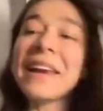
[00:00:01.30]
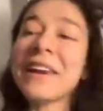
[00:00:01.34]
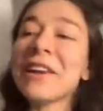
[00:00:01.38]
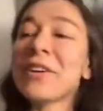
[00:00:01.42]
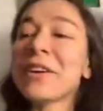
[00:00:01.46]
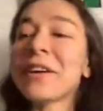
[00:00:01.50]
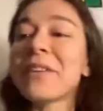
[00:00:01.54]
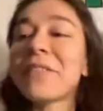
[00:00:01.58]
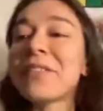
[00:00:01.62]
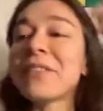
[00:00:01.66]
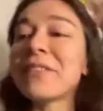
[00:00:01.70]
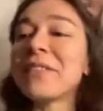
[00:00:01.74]

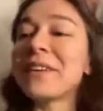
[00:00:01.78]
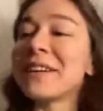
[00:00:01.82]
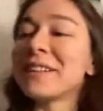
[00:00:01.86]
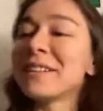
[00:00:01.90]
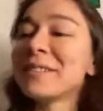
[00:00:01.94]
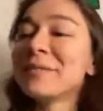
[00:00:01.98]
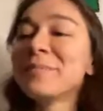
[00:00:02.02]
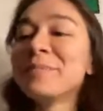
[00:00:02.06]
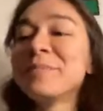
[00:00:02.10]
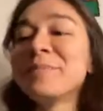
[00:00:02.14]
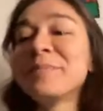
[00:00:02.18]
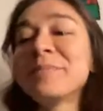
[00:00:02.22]
Hello,
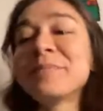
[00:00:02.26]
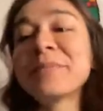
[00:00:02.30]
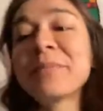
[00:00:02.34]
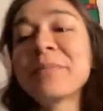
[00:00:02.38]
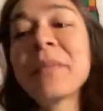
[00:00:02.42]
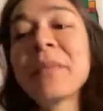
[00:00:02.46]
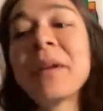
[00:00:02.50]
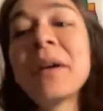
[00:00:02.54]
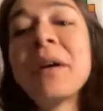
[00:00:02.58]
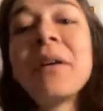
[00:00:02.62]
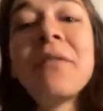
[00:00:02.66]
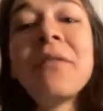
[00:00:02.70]

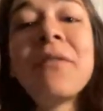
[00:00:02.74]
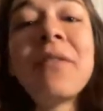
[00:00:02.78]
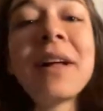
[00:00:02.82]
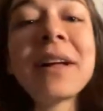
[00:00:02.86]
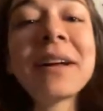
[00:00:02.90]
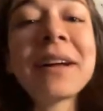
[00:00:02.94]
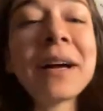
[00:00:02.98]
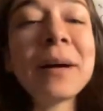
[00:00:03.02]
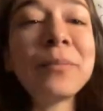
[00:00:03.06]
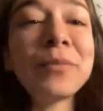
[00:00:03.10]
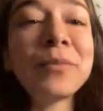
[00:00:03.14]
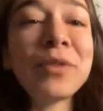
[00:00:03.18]
everyone.
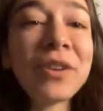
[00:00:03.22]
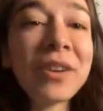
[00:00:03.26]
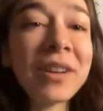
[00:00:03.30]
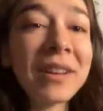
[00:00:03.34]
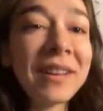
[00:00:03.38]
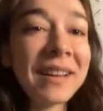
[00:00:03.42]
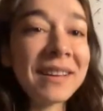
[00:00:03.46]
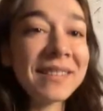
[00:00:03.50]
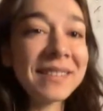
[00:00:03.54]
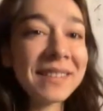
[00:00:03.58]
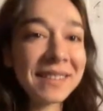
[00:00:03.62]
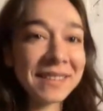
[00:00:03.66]
Welcome
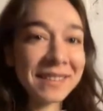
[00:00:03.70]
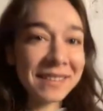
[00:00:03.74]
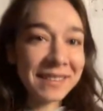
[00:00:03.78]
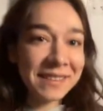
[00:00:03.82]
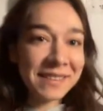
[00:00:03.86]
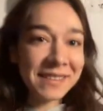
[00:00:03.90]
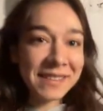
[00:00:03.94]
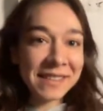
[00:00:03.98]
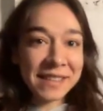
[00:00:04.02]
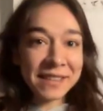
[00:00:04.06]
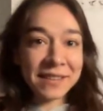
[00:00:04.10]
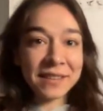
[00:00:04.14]
to
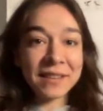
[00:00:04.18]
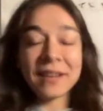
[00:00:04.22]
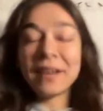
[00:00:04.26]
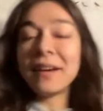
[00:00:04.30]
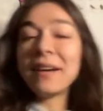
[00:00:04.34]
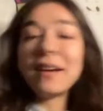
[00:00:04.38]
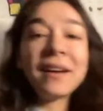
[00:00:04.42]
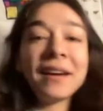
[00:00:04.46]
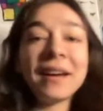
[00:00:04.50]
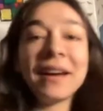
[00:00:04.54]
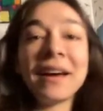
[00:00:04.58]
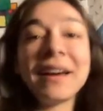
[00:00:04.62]
Clasital's
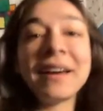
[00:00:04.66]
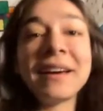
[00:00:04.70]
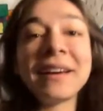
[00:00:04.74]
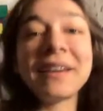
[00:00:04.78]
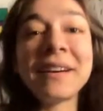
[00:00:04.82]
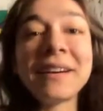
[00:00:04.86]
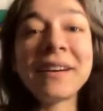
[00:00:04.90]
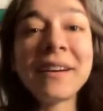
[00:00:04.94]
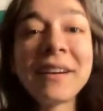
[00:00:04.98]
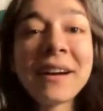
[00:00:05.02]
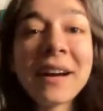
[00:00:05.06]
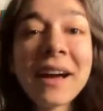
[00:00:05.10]

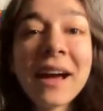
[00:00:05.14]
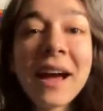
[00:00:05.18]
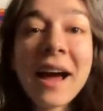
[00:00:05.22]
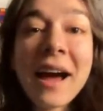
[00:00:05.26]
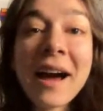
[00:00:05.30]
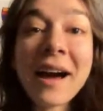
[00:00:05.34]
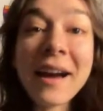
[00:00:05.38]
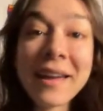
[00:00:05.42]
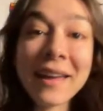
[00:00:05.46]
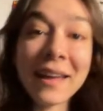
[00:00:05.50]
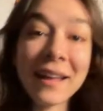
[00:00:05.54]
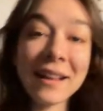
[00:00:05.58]

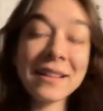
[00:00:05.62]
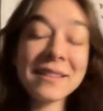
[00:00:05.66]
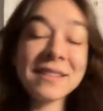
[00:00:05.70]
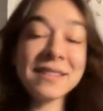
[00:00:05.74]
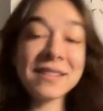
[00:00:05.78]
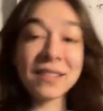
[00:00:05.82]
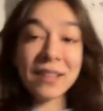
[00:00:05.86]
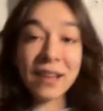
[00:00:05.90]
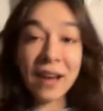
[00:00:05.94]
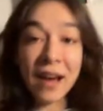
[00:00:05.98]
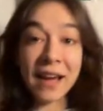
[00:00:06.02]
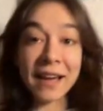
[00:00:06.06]

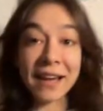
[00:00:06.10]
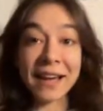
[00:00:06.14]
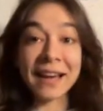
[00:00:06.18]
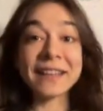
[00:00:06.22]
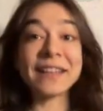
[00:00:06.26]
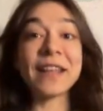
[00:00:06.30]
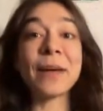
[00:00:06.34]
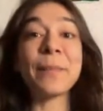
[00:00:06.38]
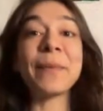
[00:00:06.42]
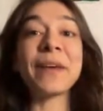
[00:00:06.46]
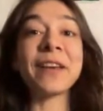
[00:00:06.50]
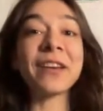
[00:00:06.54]
IELTS
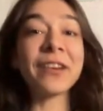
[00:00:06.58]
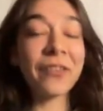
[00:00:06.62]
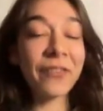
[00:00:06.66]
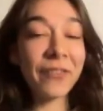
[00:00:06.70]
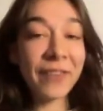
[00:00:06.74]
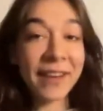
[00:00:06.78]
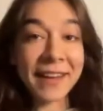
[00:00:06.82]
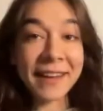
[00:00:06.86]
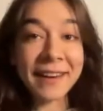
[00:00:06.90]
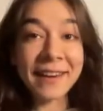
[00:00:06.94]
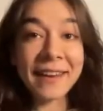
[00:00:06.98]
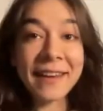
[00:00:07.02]

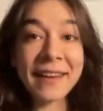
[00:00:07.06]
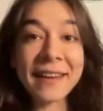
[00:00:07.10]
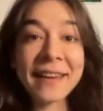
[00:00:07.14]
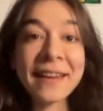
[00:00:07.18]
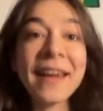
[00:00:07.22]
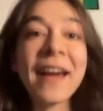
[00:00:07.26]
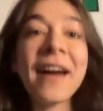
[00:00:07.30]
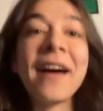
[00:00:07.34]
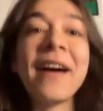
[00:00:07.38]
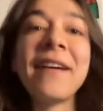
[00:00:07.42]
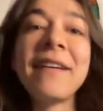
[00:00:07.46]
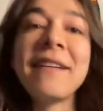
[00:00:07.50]
Academic
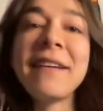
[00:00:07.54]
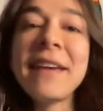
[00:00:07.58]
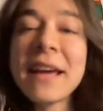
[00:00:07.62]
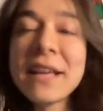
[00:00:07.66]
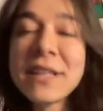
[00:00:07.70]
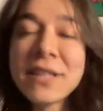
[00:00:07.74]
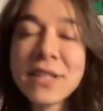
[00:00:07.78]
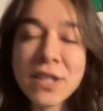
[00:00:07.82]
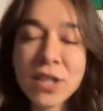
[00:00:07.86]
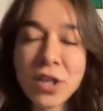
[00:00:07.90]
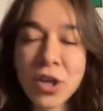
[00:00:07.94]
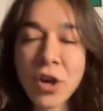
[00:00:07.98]
Reading.
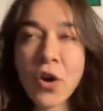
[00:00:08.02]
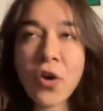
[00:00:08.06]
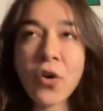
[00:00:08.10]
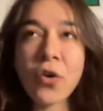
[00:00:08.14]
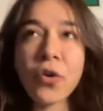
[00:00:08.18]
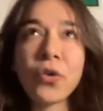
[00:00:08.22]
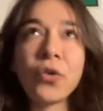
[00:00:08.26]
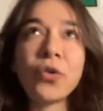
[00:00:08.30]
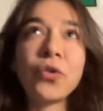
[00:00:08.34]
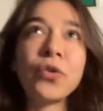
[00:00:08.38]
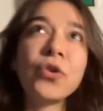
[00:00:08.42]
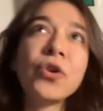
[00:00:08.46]
Yes,
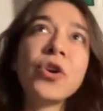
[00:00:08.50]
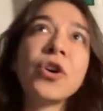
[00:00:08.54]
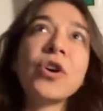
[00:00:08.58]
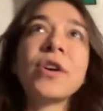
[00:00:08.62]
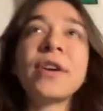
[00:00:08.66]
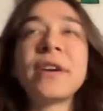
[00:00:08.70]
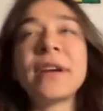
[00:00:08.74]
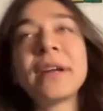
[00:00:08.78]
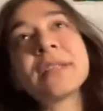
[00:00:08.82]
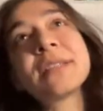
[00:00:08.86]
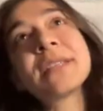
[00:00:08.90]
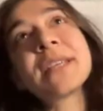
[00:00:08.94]
no,
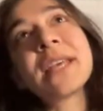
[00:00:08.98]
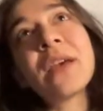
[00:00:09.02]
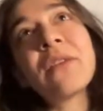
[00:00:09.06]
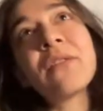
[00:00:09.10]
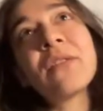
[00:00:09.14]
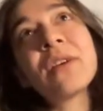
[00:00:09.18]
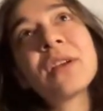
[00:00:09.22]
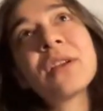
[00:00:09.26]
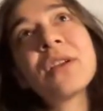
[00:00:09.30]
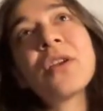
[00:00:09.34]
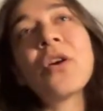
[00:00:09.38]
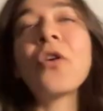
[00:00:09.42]
not
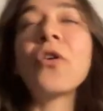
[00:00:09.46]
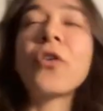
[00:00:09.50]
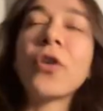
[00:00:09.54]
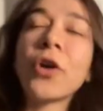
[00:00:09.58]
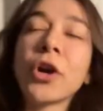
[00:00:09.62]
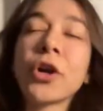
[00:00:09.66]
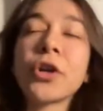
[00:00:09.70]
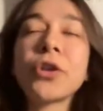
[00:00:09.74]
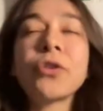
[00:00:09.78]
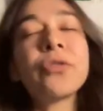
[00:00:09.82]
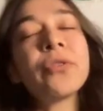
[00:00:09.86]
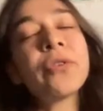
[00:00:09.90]
given,
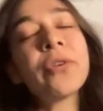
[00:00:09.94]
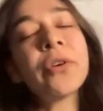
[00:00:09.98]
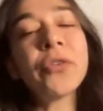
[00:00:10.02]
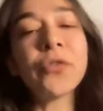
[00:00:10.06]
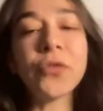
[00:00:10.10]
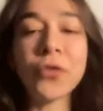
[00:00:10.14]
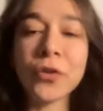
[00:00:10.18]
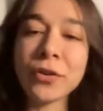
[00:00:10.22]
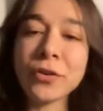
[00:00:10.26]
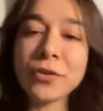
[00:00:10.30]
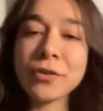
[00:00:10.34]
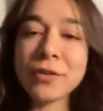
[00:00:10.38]
or
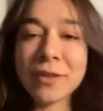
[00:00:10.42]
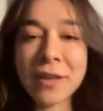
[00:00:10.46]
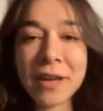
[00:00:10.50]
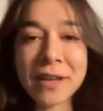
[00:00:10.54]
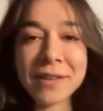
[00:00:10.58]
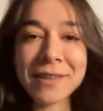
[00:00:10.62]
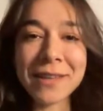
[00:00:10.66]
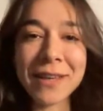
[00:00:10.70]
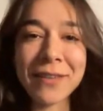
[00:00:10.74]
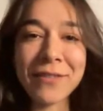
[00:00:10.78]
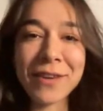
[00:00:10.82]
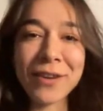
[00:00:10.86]
true, false,
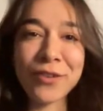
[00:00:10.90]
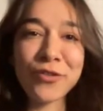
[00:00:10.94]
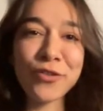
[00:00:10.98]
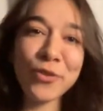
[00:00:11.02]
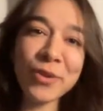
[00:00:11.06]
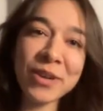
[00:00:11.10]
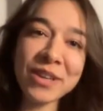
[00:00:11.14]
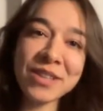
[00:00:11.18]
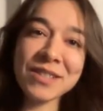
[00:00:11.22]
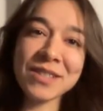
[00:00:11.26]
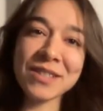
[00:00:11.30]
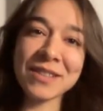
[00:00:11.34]
not
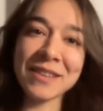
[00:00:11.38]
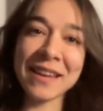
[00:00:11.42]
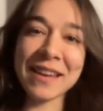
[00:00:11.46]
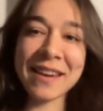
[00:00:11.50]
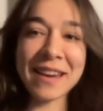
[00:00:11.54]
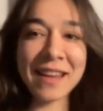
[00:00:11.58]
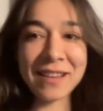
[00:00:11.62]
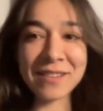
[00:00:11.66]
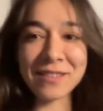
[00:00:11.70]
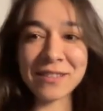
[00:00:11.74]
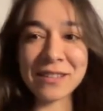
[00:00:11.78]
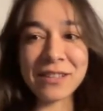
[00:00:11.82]
given question
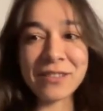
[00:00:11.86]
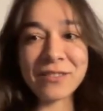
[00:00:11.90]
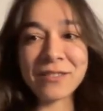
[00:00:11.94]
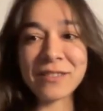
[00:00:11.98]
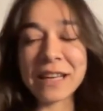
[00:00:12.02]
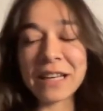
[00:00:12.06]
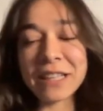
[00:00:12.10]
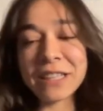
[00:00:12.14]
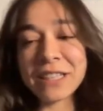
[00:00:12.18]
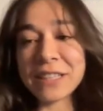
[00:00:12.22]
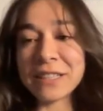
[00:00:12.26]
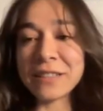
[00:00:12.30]
and
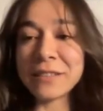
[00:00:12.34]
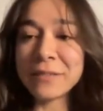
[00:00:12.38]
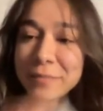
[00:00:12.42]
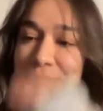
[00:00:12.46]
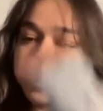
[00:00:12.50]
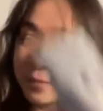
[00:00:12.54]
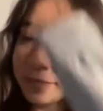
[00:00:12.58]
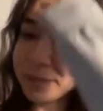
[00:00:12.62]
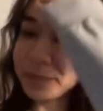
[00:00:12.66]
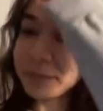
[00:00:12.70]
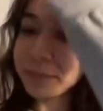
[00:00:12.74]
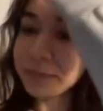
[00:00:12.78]
answer
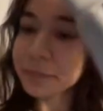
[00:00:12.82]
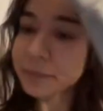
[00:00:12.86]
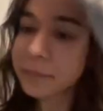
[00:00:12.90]
session.